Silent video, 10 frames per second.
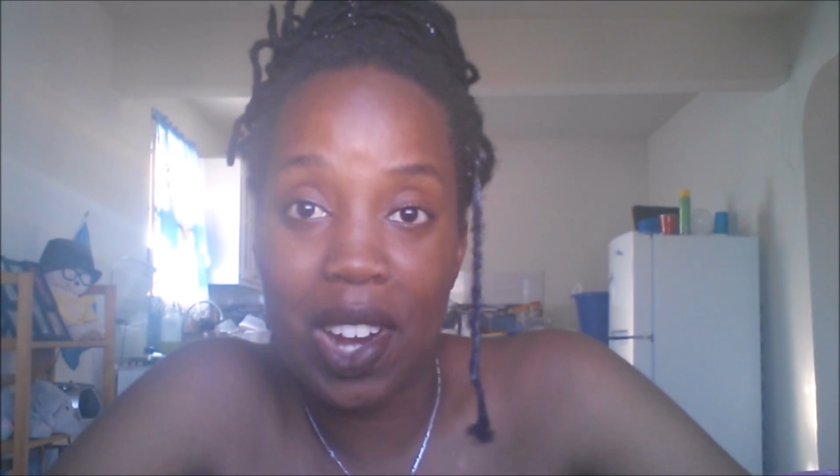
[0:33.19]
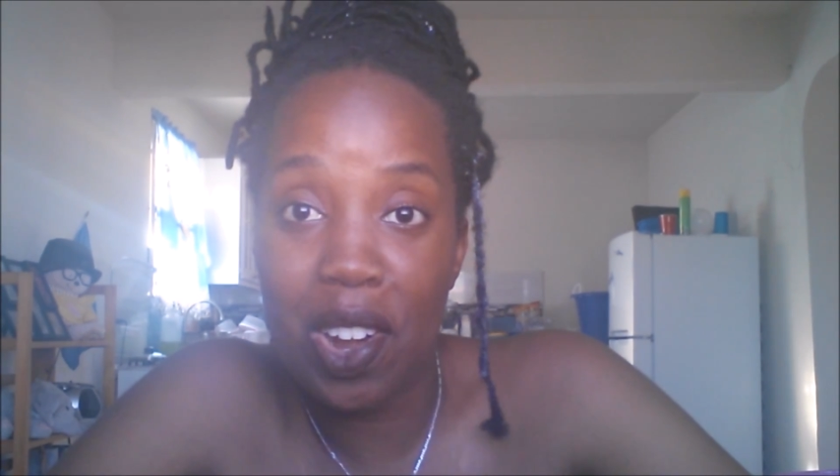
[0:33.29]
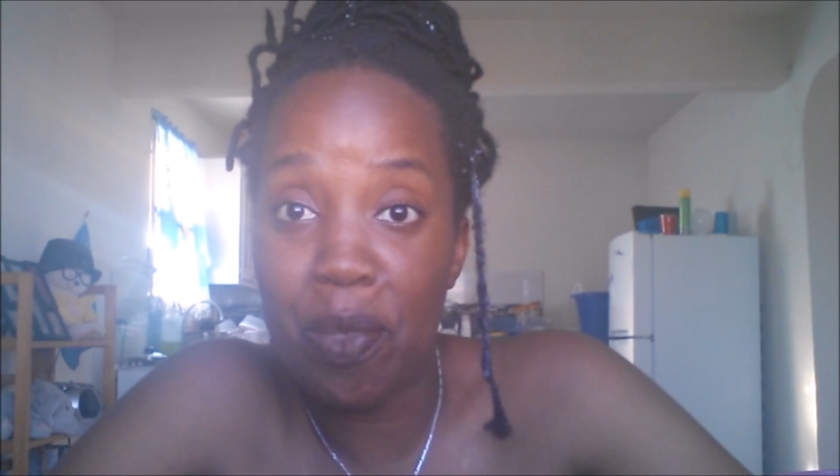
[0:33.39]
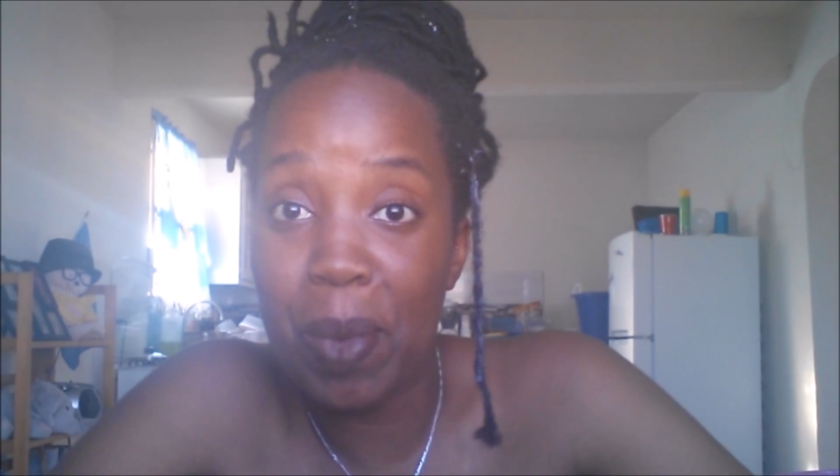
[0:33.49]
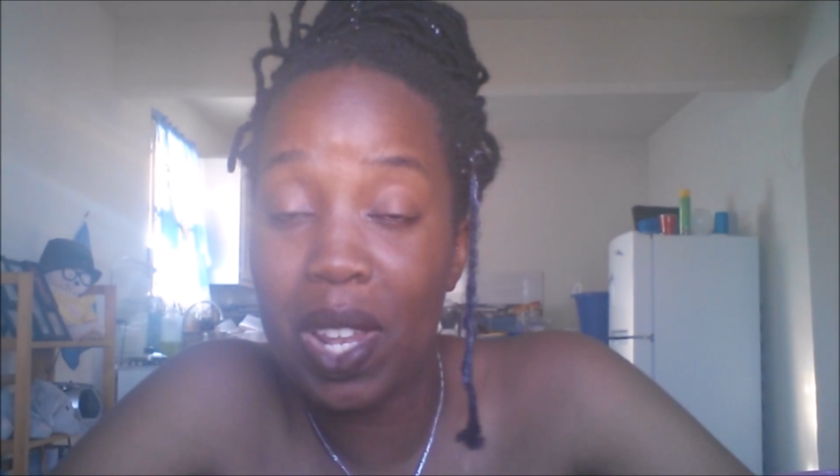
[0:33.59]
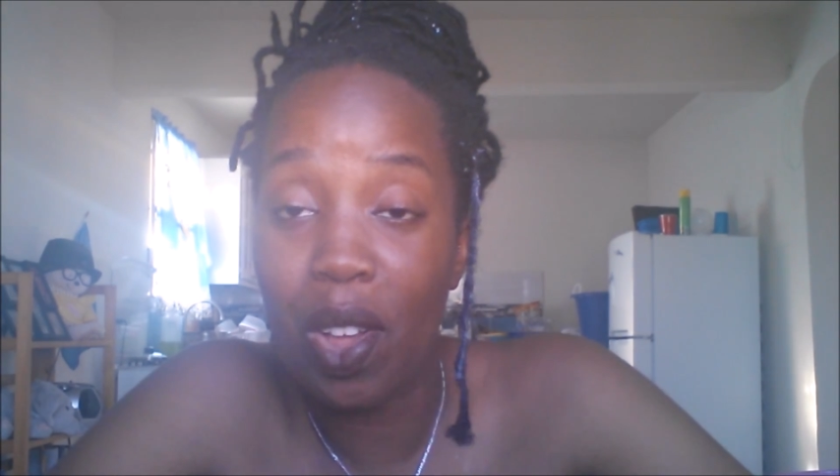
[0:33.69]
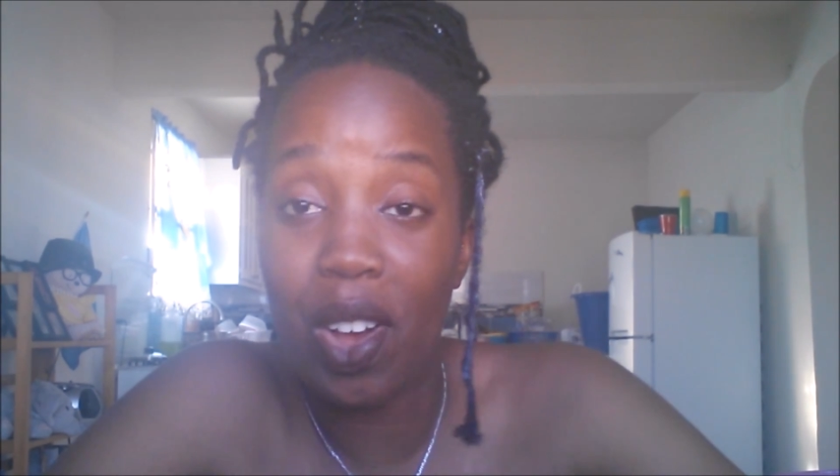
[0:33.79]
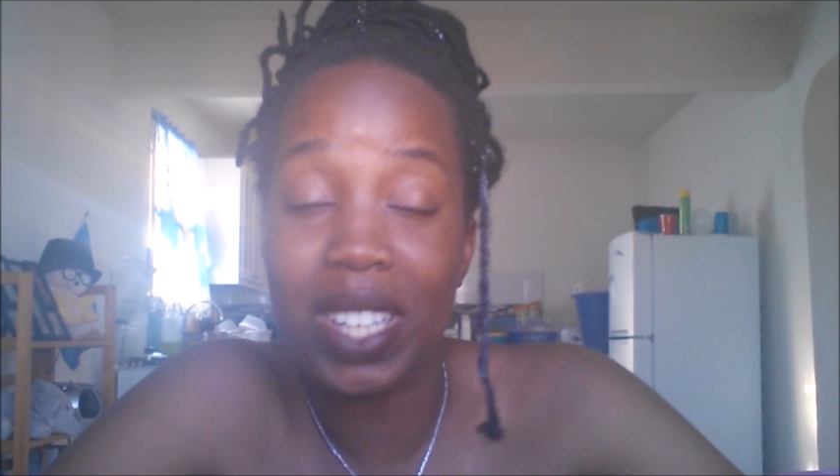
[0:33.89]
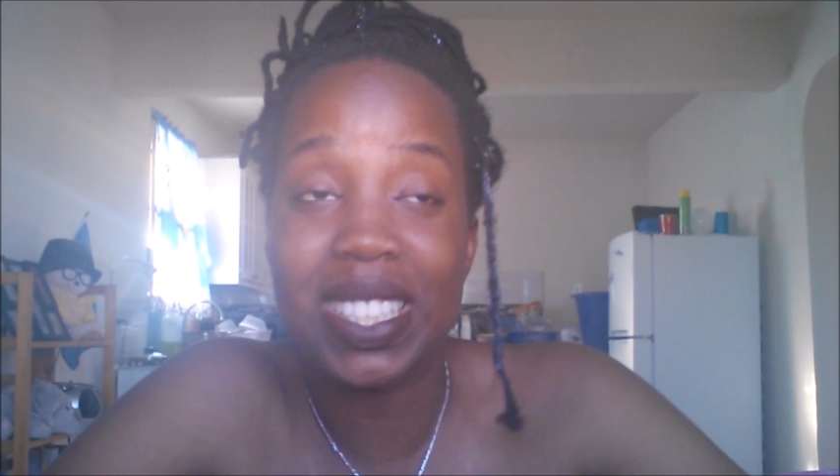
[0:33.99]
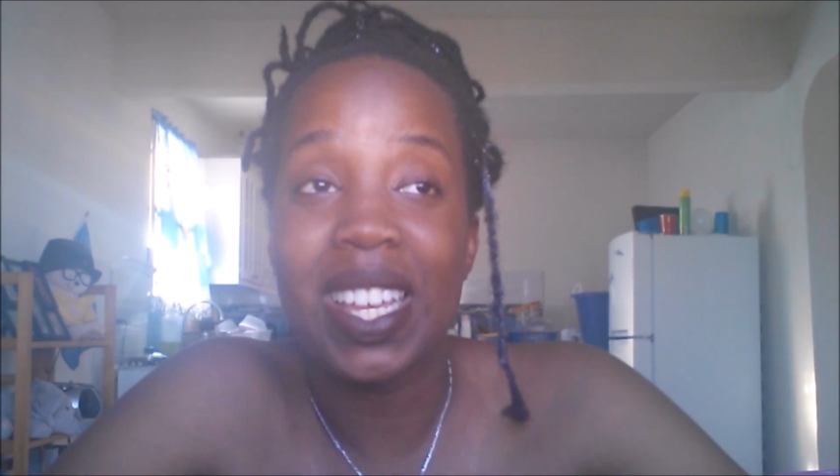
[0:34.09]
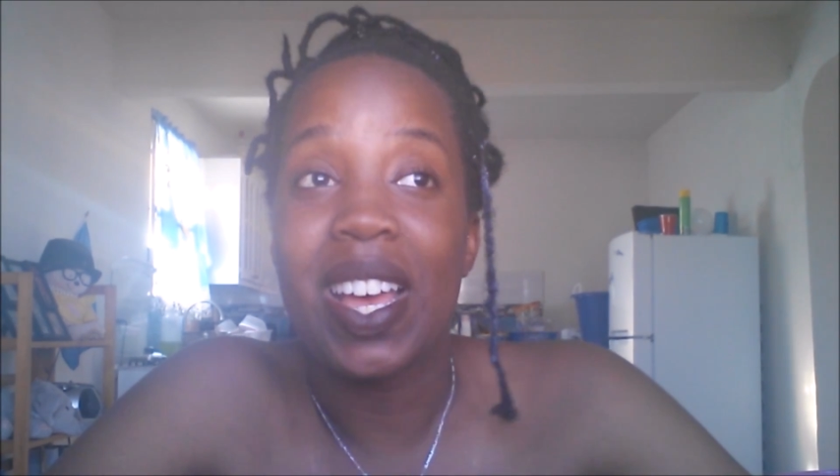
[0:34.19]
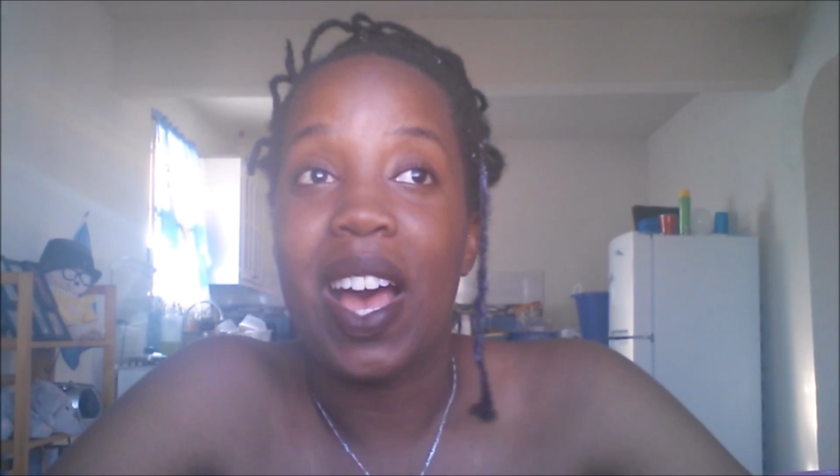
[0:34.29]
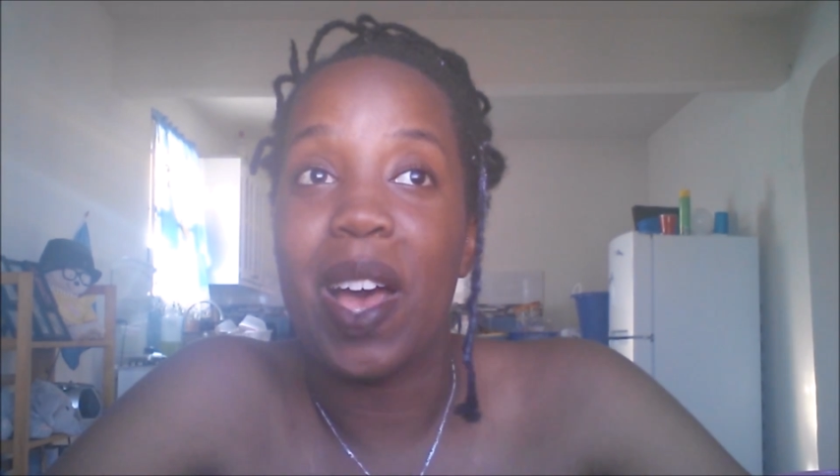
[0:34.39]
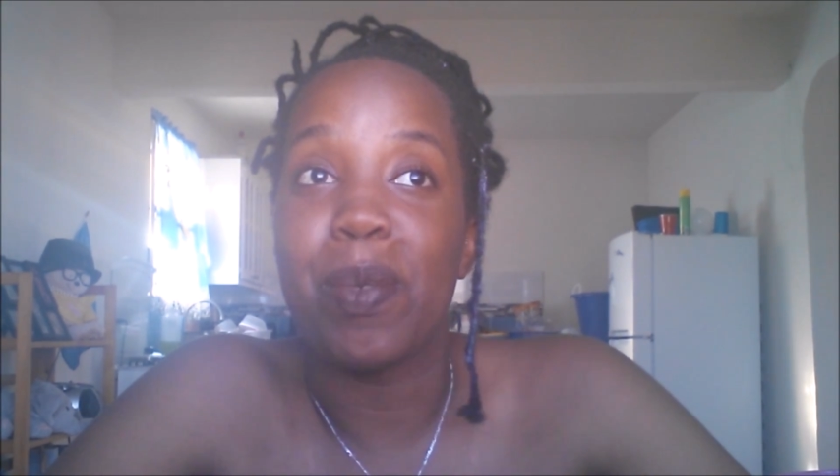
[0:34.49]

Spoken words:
tired of my locks.